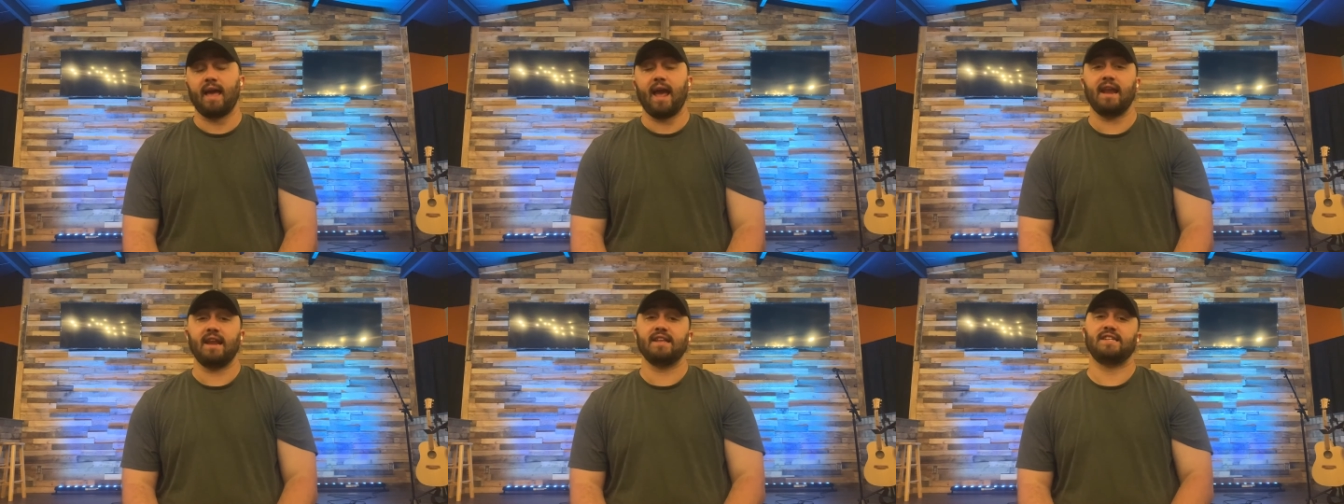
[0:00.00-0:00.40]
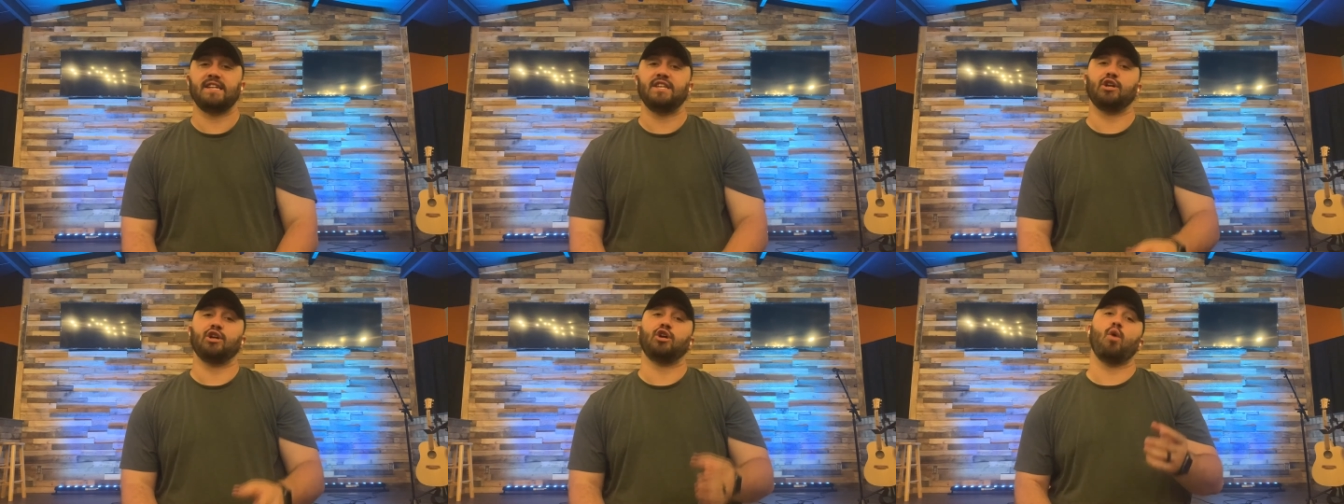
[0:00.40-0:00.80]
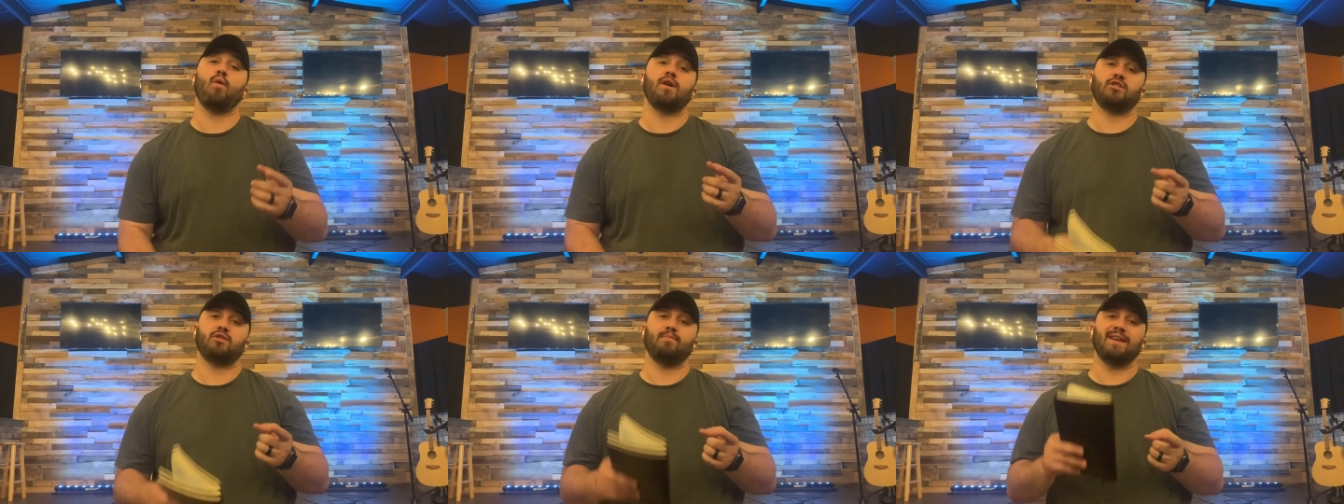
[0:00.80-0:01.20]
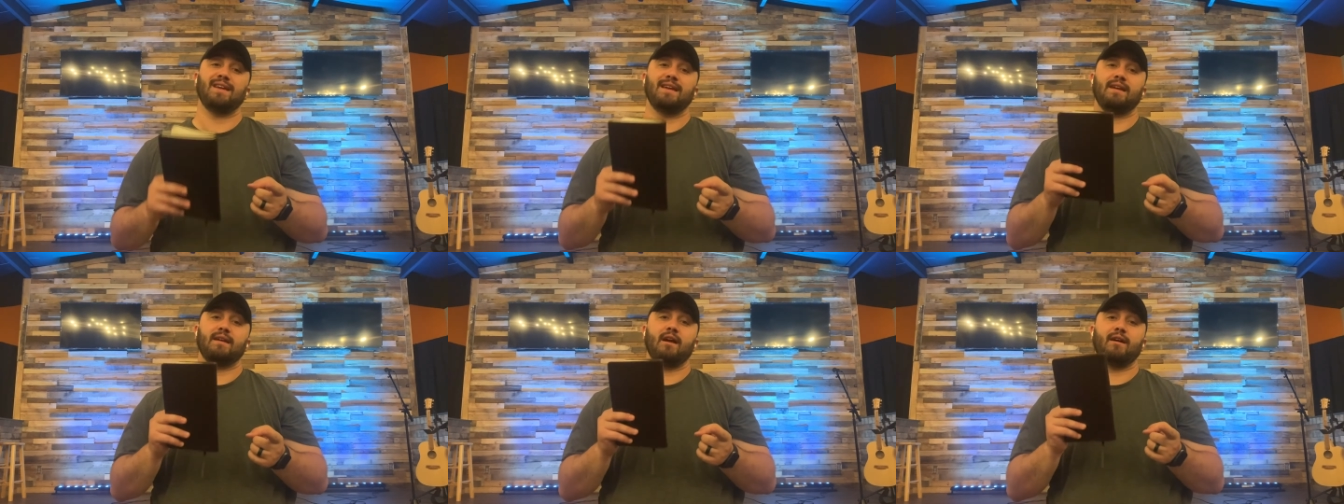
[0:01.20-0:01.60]
and it's either going to
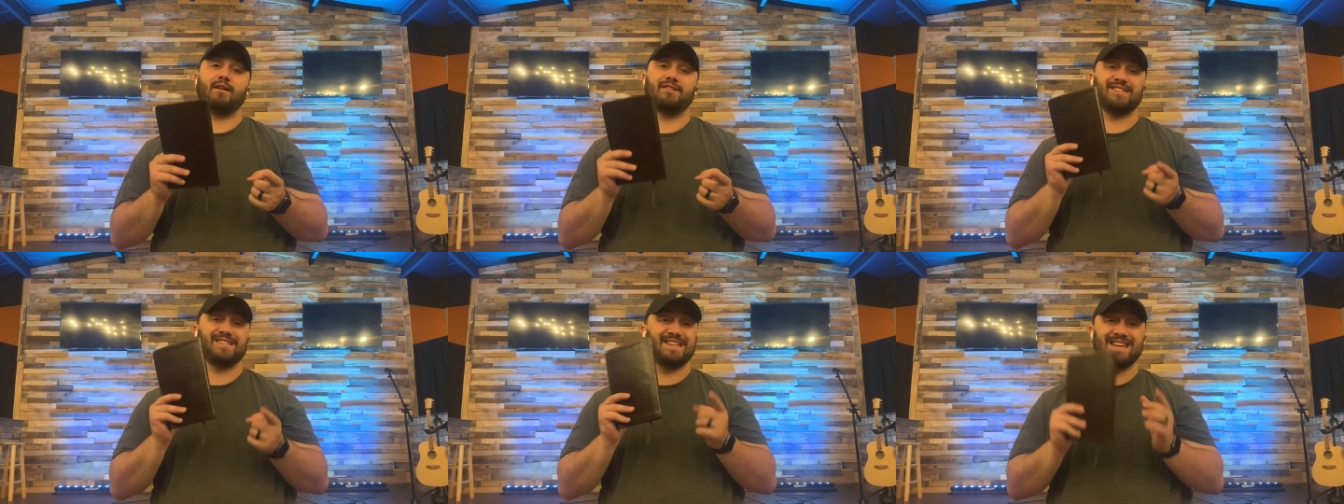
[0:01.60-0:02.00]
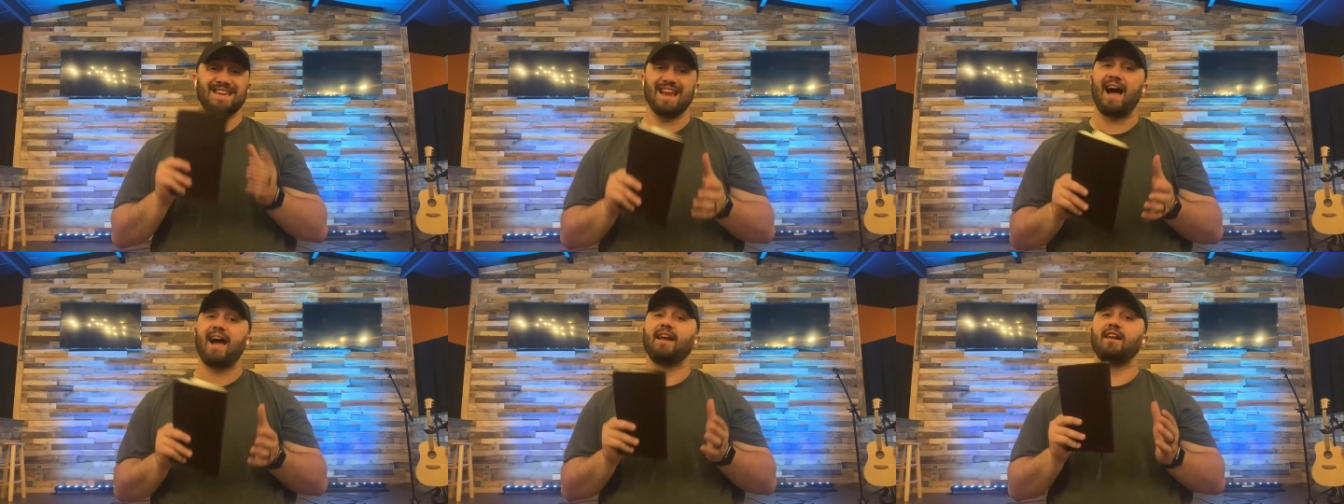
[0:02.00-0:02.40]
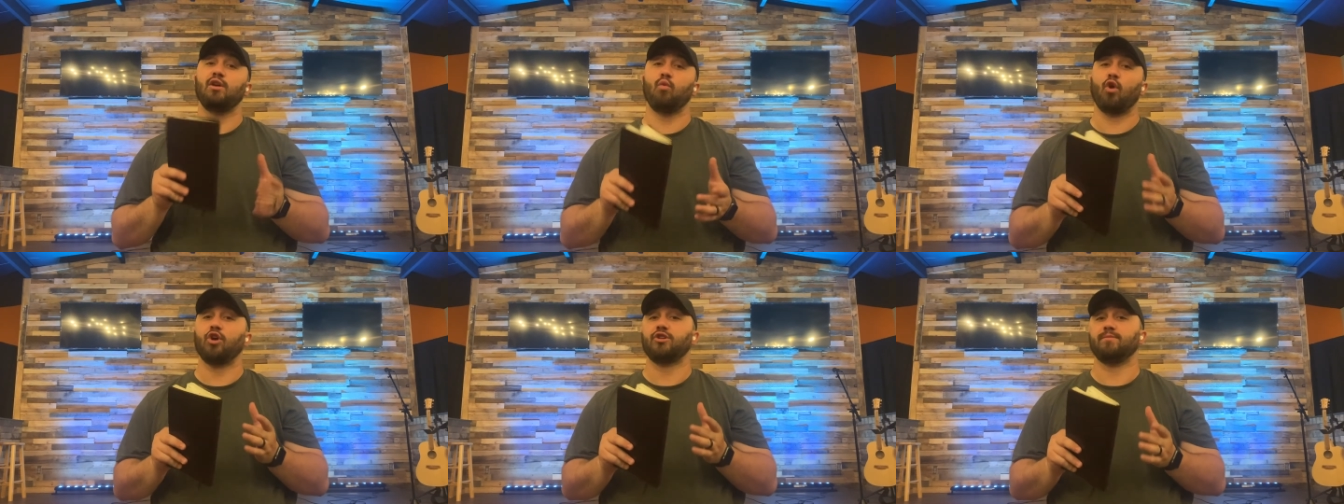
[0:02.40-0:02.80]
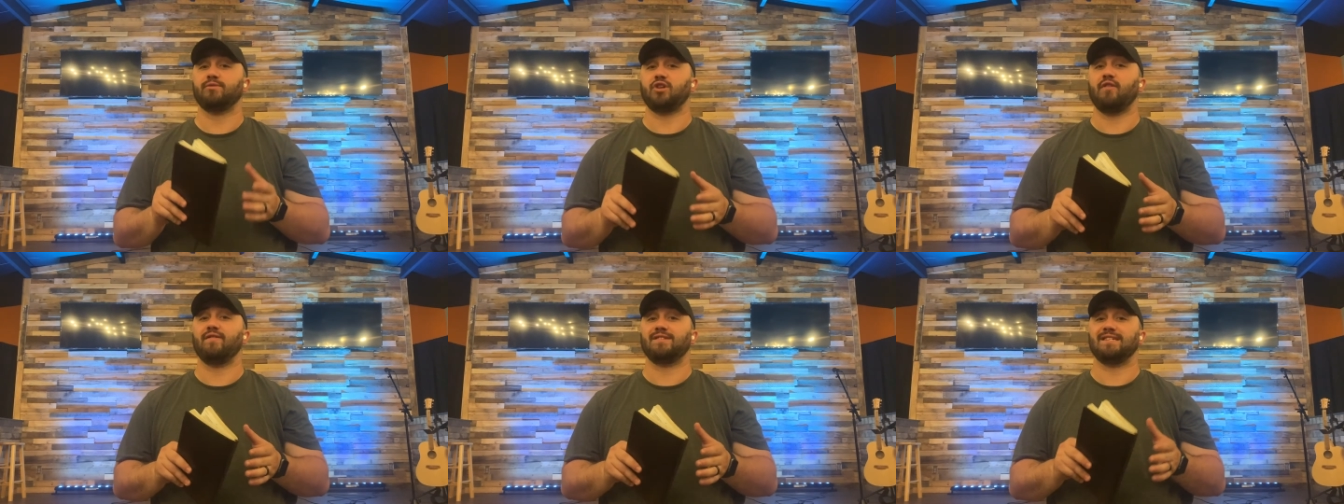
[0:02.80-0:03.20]
be uh, just nightly worship
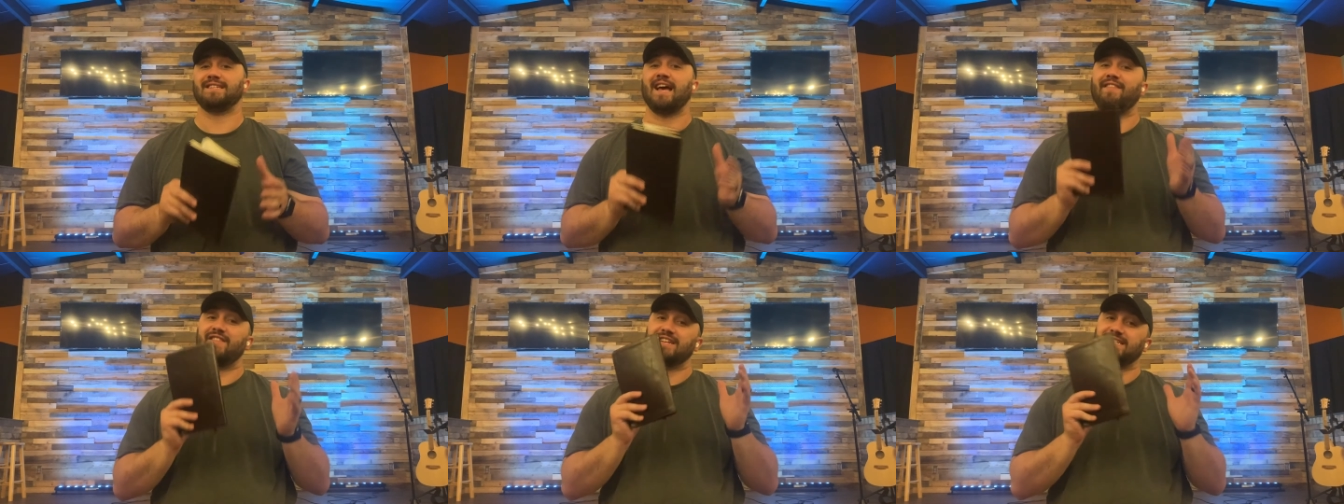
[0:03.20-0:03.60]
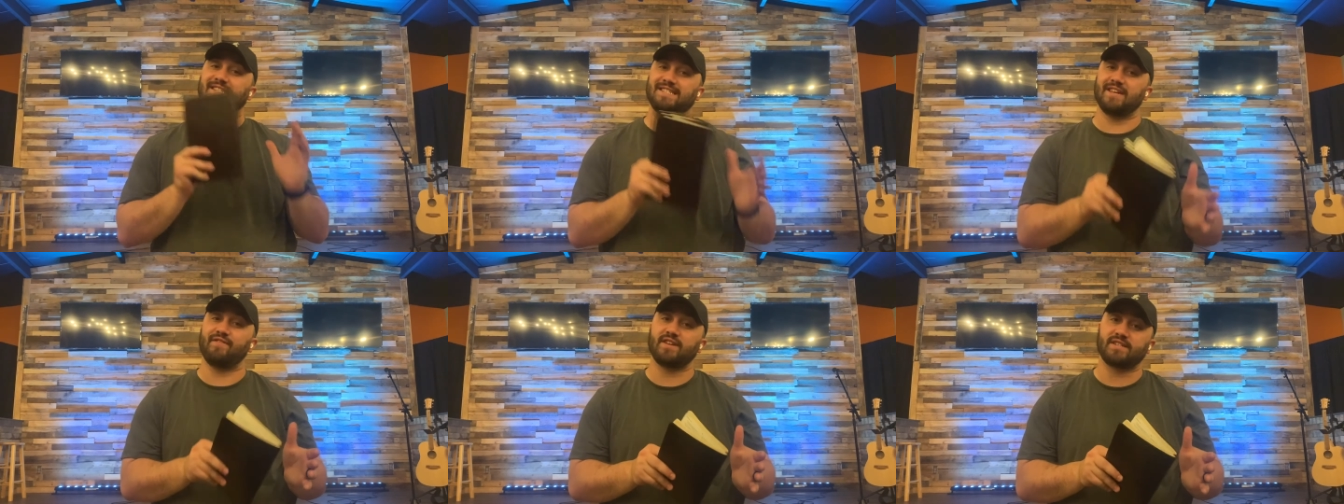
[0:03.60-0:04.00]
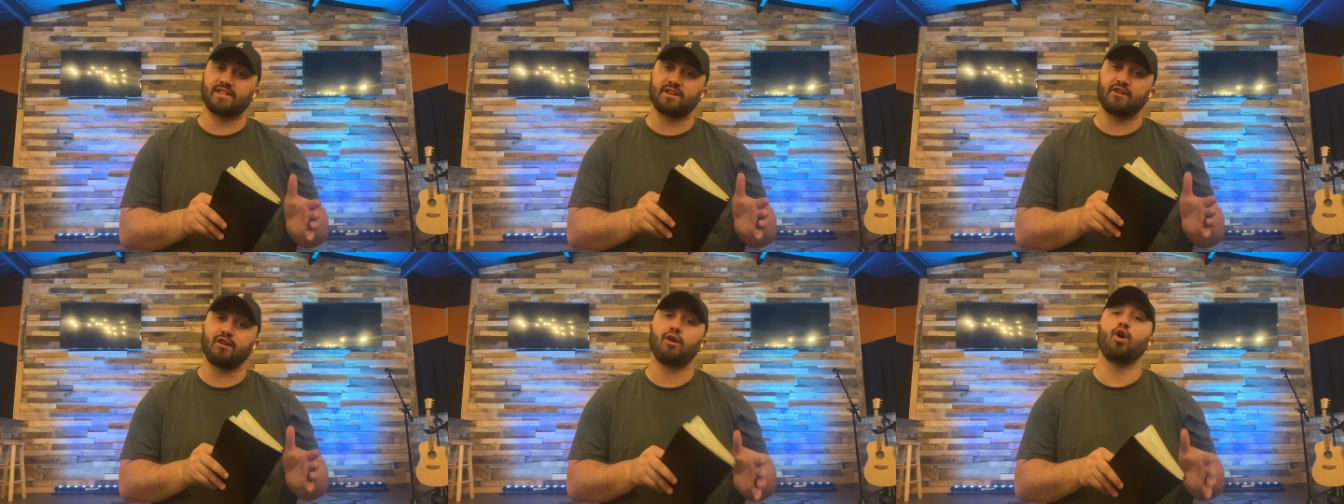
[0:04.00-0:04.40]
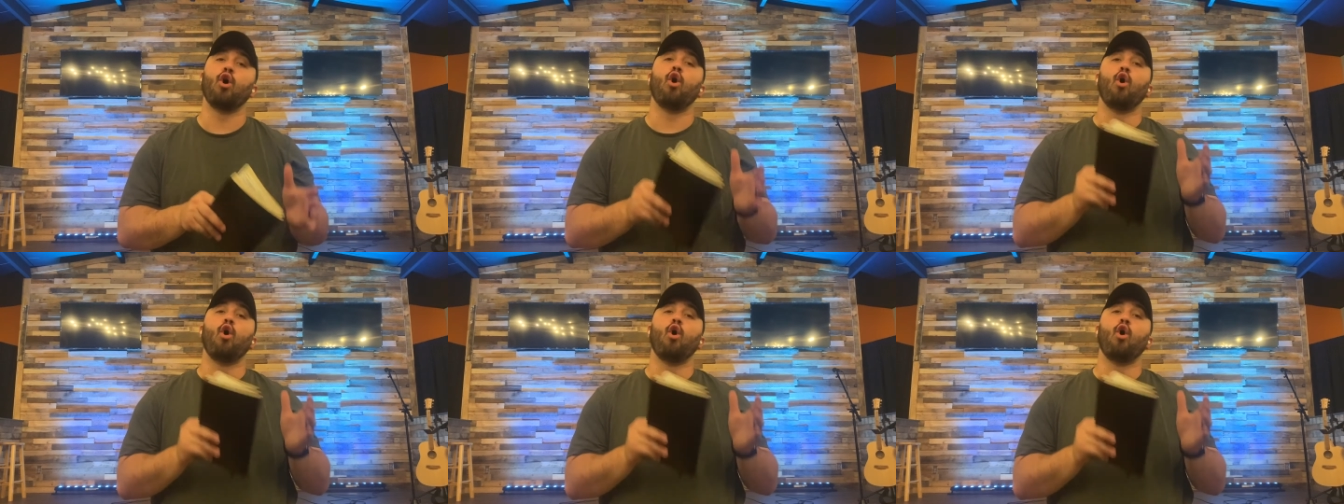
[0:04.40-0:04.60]
services at the Civic Center,